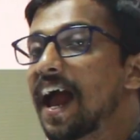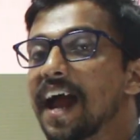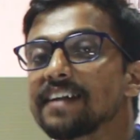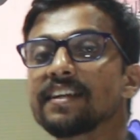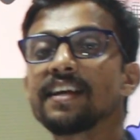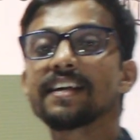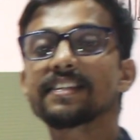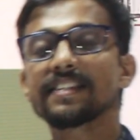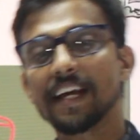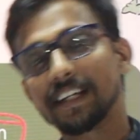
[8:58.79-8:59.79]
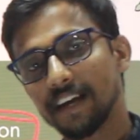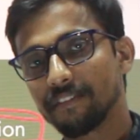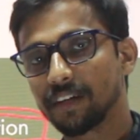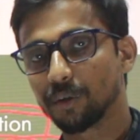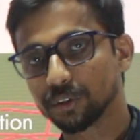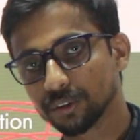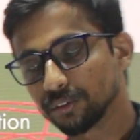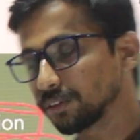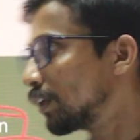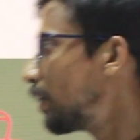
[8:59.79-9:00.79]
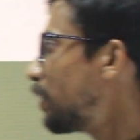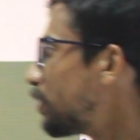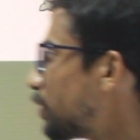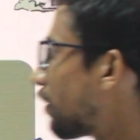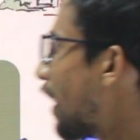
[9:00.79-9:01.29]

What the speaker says: at state level also. So